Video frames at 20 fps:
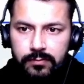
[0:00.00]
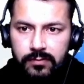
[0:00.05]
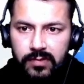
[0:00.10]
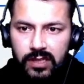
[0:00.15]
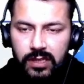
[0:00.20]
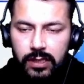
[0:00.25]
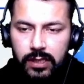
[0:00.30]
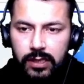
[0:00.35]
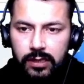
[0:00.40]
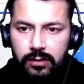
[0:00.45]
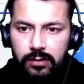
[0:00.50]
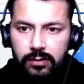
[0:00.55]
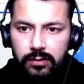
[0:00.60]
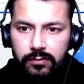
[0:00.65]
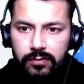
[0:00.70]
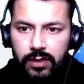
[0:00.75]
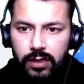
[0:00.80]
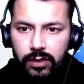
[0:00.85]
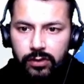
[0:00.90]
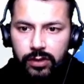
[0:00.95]
Then
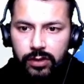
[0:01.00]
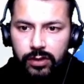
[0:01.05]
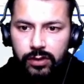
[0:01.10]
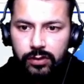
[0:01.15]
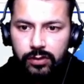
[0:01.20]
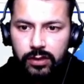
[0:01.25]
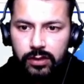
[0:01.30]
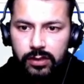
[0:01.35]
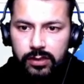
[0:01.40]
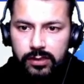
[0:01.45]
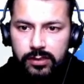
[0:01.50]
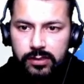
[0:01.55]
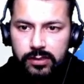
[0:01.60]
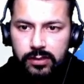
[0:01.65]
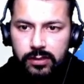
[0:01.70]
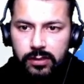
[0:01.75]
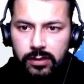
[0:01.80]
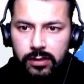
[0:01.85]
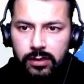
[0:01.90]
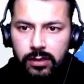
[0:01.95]
we are going to run this.
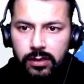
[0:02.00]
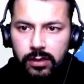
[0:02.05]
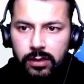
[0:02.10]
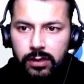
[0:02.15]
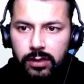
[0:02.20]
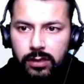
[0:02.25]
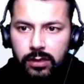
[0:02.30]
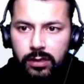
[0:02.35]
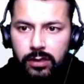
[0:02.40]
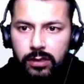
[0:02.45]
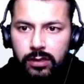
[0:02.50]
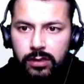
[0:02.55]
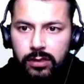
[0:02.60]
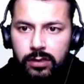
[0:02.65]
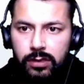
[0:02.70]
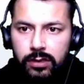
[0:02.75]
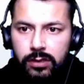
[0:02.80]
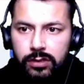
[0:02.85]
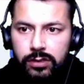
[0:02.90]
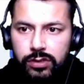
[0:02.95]

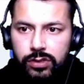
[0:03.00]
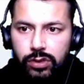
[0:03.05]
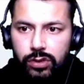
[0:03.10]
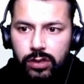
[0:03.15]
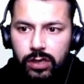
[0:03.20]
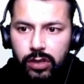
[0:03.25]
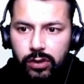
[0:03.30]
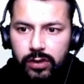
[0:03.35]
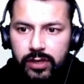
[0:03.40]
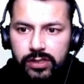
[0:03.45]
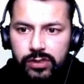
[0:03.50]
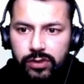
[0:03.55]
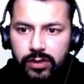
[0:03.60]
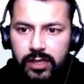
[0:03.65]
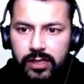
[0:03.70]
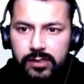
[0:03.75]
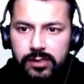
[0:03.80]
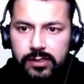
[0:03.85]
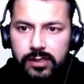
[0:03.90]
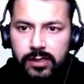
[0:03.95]
So now as you
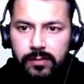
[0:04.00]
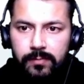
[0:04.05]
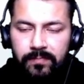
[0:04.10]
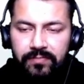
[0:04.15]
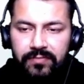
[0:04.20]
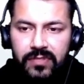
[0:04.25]
can see,